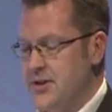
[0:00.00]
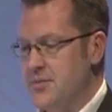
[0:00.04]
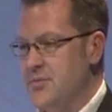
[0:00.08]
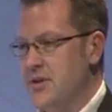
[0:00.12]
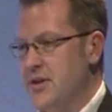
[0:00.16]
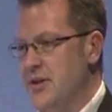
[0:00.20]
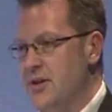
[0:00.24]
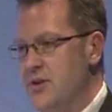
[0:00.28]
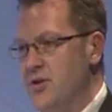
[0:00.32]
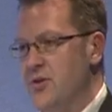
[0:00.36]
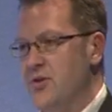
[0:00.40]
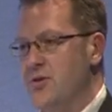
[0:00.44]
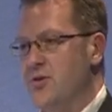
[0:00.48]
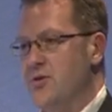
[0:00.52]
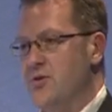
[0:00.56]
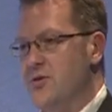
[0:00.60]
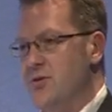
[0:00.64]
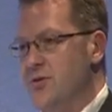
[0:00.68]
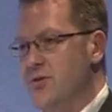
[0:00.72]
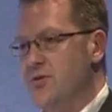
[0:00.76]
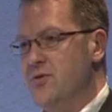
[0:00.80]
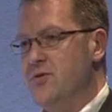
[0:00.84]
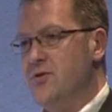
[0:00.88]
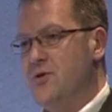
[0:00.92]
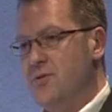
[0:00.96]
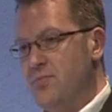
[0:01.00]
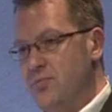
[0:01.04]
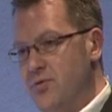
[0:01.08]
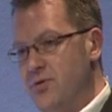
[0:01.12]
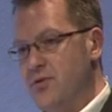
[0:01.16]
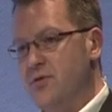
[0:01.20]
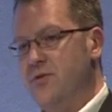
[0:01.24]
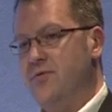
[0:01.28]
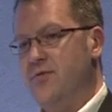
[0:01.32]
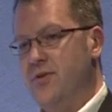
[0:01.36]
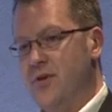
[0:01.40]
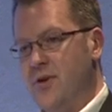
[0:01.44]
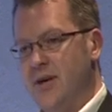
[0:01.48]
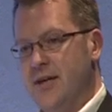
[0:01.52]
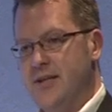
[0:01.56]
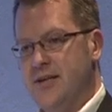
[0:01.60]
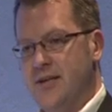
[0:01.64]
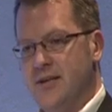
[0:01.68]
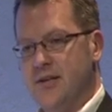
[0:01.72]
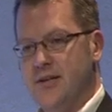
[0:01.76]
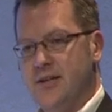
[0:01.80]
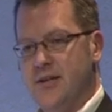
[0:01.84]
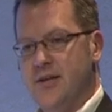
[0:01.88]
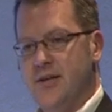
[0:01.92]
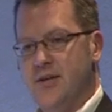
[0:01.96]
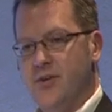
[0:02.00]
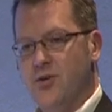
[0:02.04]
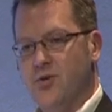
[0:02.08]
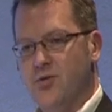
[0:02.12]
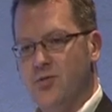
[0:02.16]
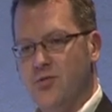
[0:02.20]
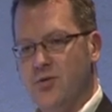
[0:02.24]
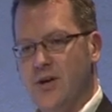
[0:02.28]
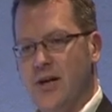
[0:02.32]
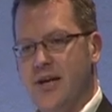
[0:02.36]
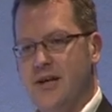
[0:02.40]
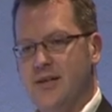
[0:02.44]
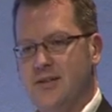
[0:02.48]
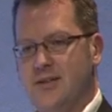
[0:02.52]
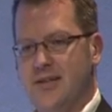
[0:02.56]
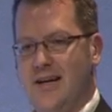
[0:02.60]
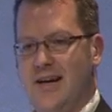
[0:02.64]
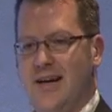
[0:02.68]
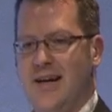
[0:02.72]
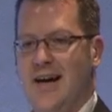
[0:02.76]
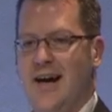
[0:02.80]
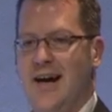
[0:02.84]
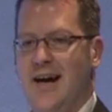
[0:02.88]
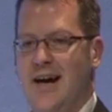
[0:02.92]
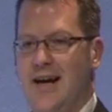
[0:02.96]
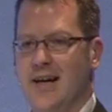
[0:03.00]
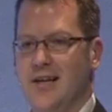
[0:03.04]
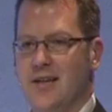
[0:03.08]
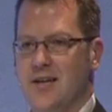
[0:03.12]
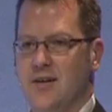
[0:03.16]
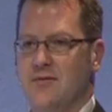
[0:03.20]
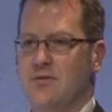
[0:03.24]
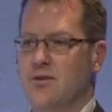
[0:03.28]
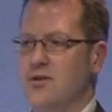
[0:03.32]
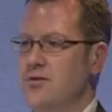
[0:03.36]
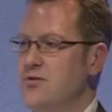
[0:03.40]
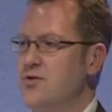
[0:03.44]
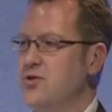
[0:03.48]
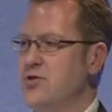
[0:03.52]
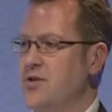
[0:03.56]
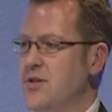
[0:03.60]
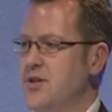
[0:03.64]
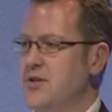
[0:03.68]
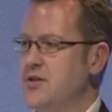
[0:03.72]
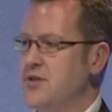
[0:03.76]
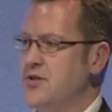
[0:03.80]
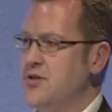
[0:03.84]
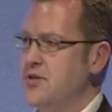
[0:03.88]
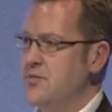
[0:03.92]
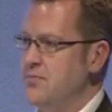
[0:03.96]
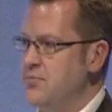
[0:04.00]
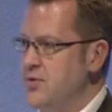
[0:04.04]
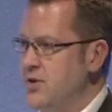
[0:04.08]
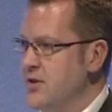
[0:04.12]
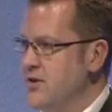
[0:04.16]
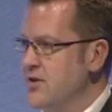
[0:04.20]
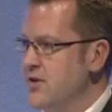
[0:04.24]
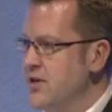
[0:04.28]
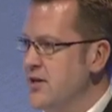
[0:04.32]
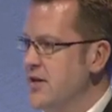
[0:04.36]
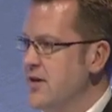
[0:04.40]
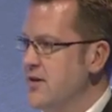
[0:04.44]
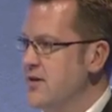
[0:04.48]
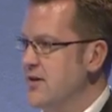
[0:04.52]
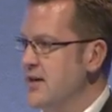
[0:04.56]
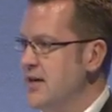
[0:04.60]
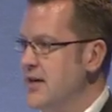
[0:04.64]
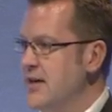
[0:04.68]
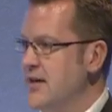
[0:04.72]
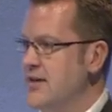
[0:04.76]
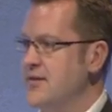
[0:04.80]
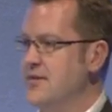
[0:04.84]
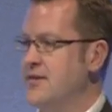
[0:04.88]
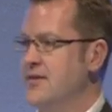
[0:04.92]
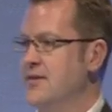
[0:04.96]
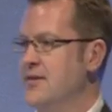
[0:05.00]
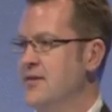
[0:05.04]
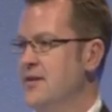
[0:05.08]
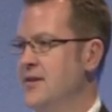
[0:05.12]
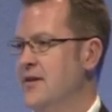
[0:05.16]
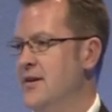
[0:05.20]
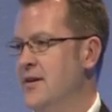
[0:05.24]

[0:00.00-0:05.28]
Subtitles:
something that you can use to prove your identity and create a high level of trust purely online.